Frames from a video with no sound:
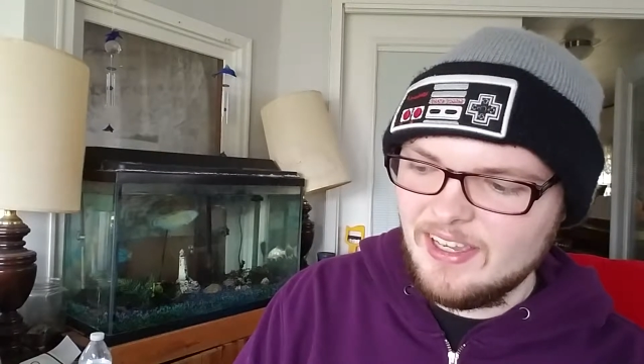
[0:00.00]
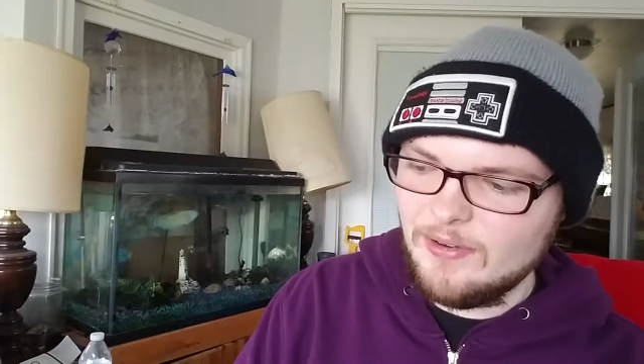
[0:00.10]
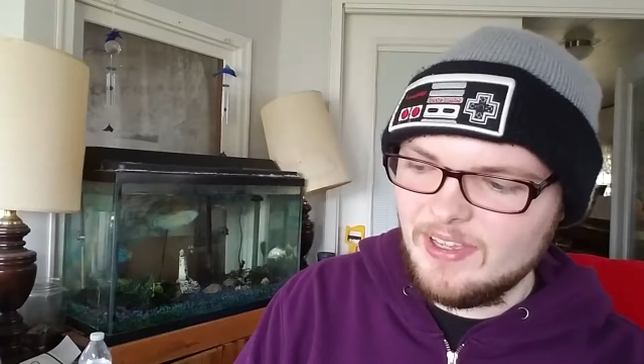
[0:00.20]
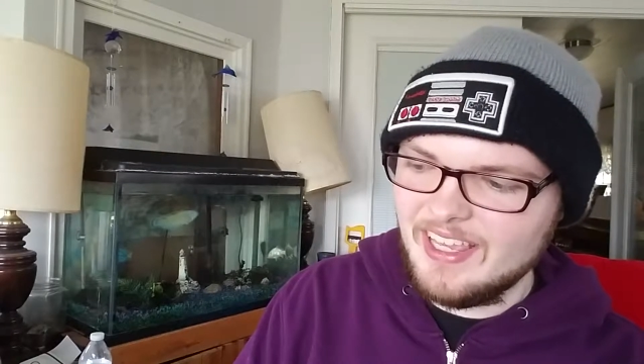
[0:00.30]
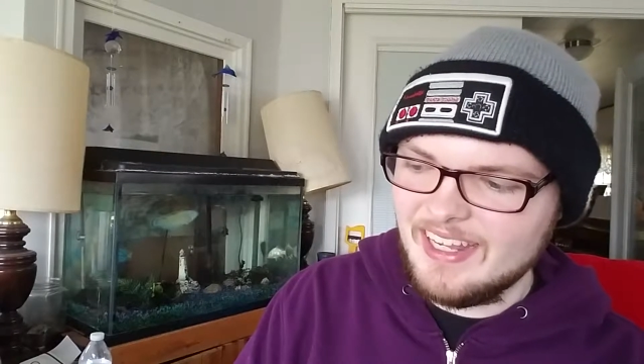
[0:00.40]

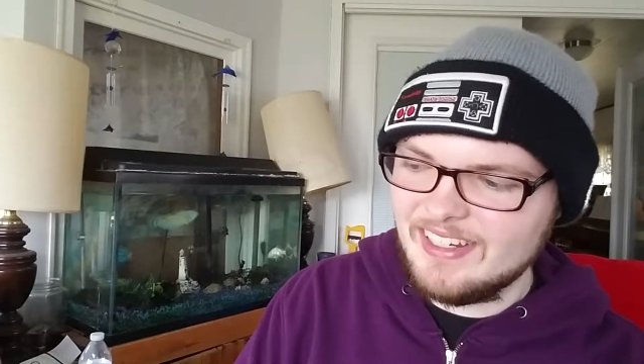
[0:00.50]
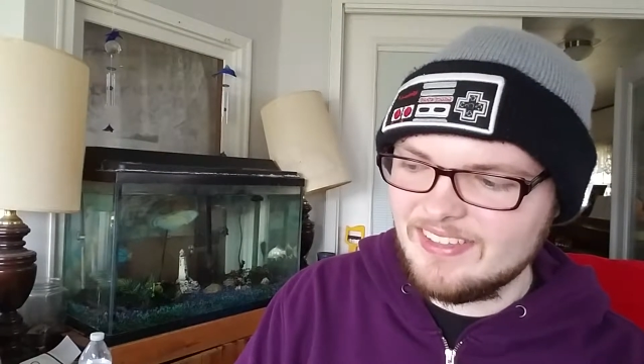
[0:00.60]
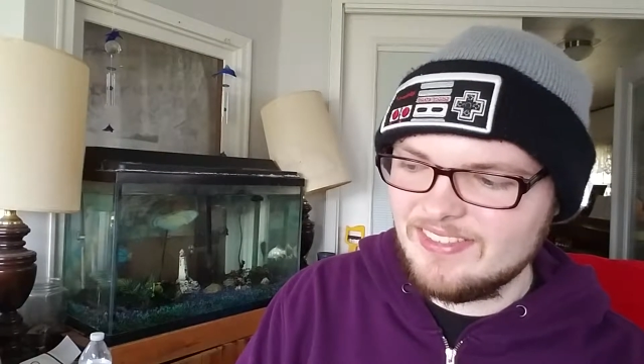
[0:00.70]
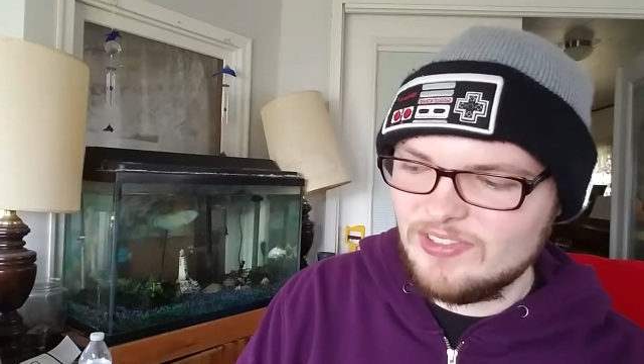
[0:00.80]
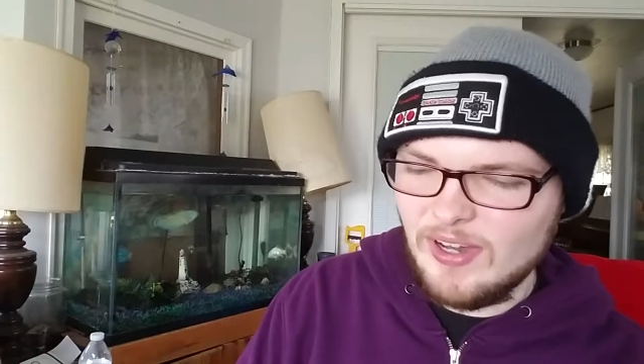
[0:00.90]
kind of
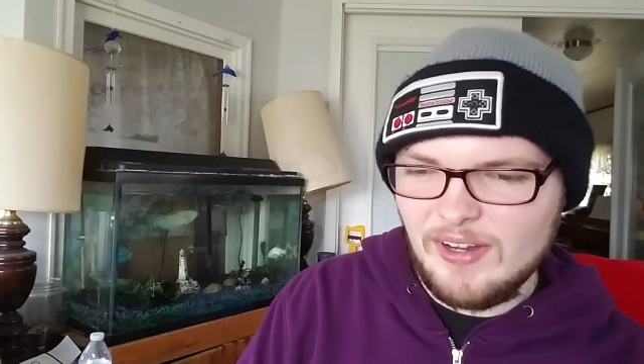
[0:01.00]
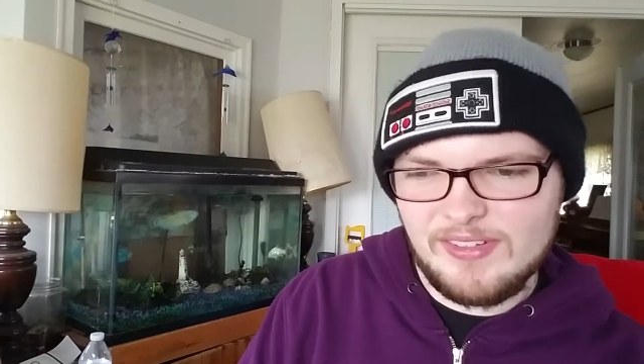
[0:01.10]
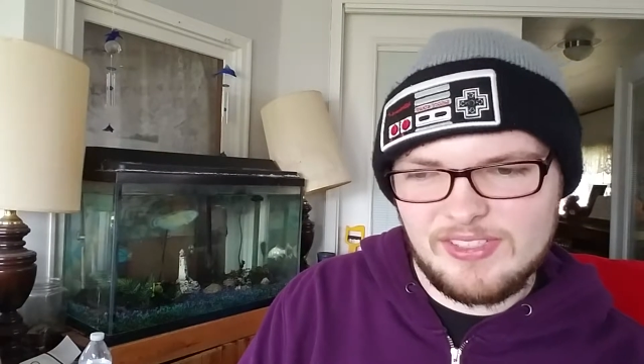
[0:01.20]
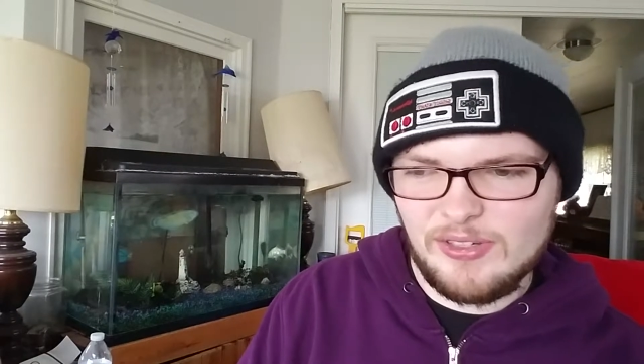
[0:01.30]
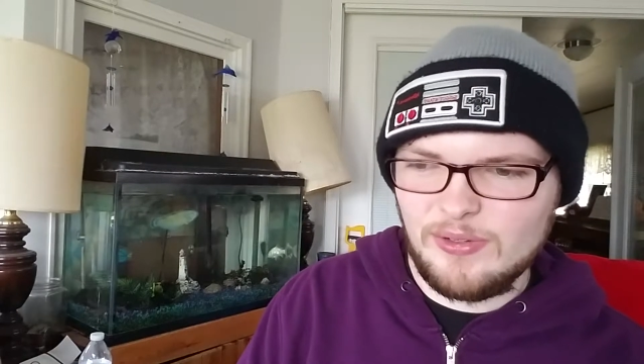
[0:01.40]
delve
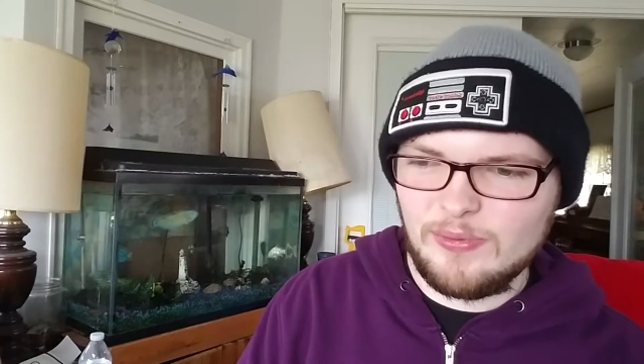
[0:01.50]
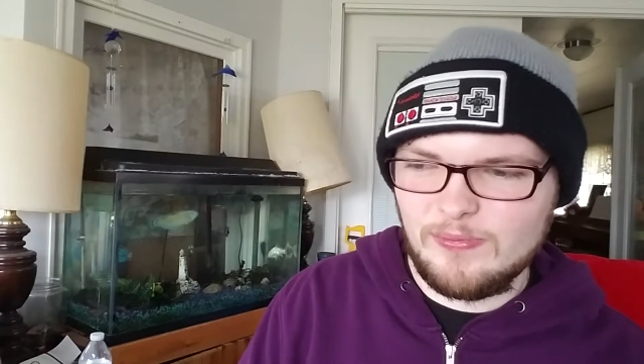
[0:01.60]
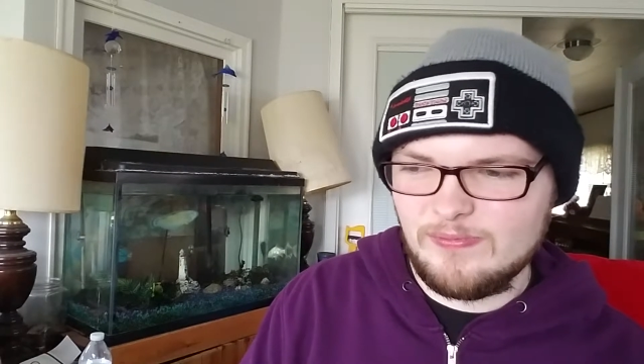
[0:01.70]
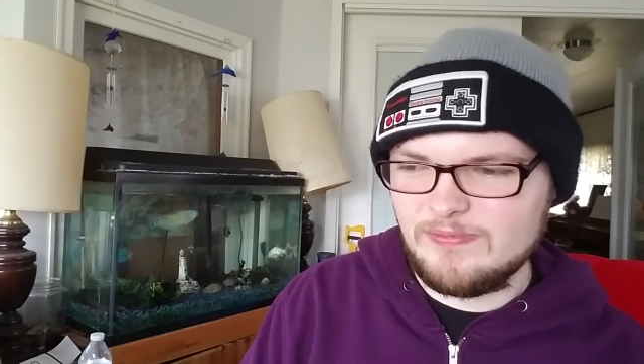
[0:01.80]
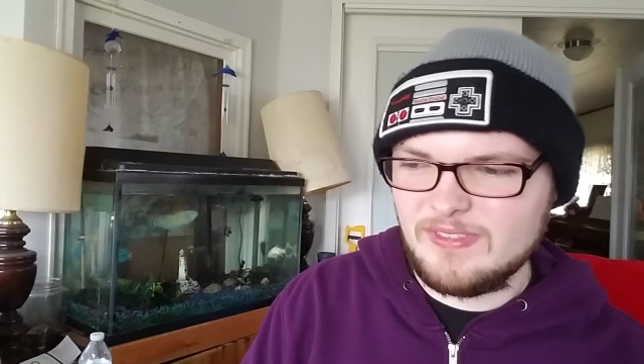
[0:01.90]
into
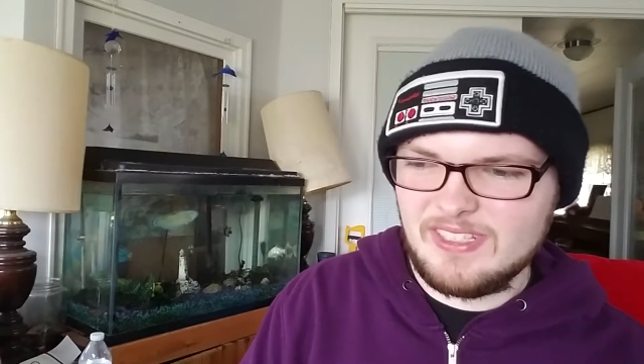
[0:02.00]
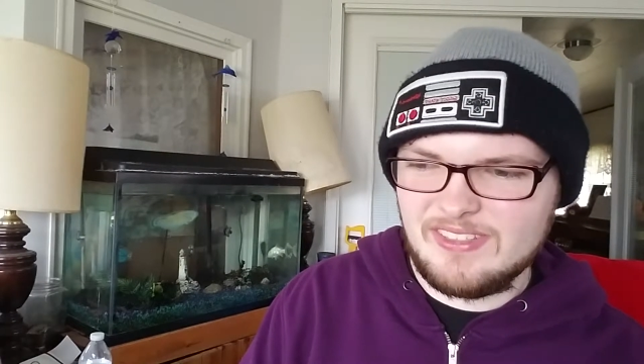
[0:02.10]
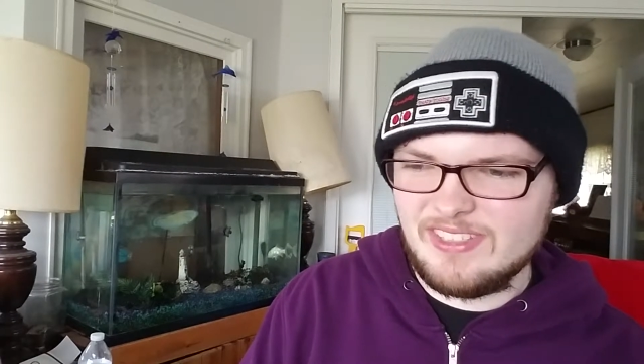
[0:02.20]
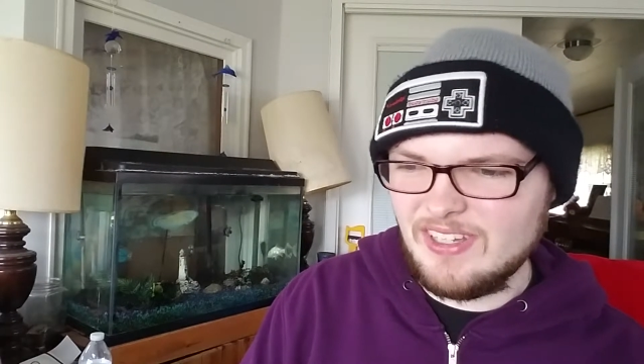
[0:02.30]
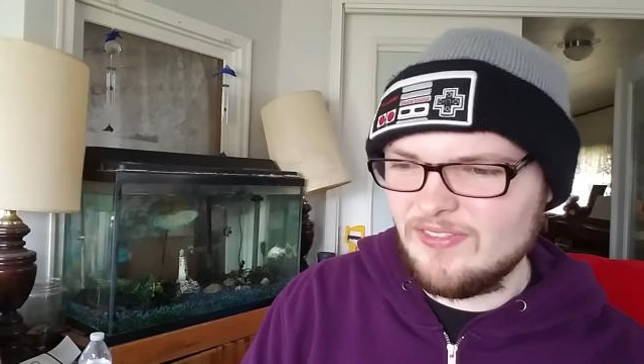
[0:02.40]

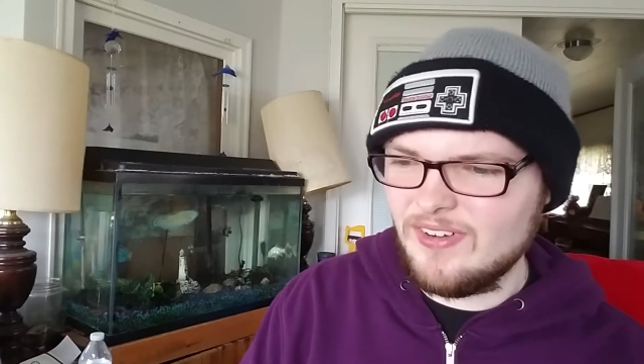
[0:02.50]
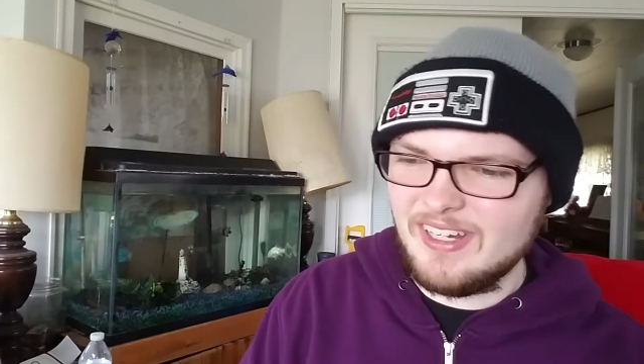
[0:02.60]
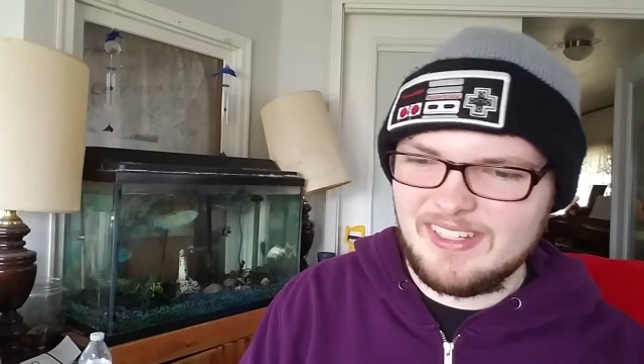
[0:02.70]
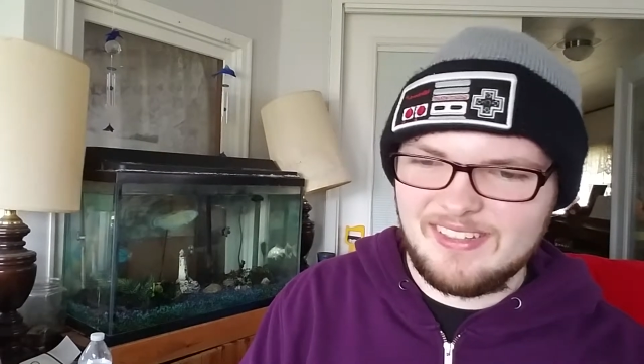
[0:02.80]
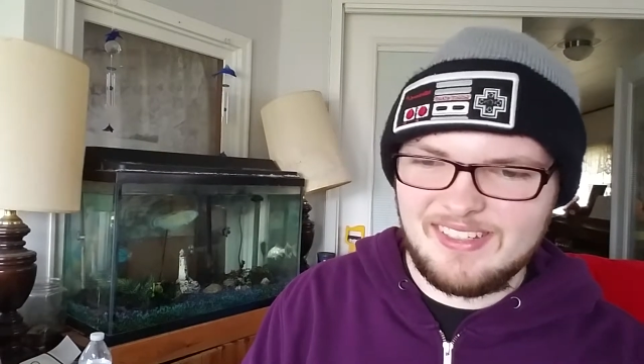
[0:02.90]

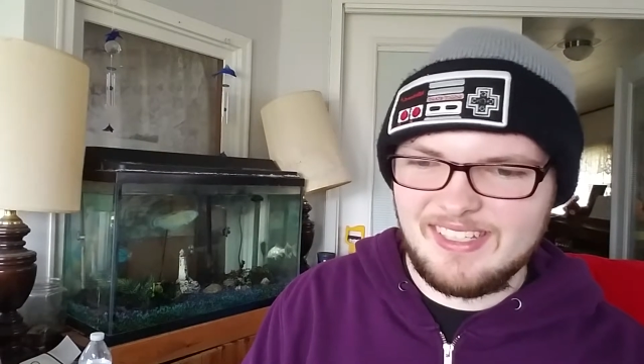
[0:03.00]
somewhat.